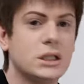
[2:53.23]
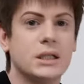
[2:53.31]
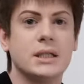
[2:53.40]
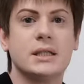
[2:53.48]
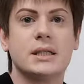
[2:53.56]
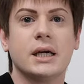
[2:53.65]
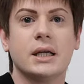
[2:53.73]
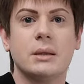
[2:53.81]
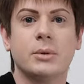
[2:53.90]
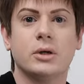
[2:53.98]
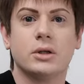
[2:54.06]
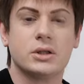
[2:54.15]
inside the
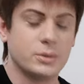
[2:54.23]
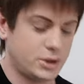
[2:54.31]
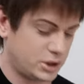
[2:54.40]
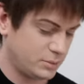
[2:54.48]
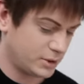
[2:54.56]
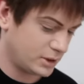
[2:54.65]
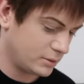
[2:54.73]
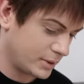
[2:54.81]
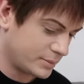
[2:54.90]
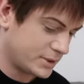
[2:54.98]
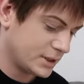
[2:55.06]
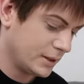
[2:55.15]
box, which you might not be
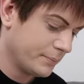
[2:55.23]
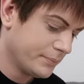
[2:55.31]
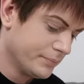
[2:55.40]
able to see.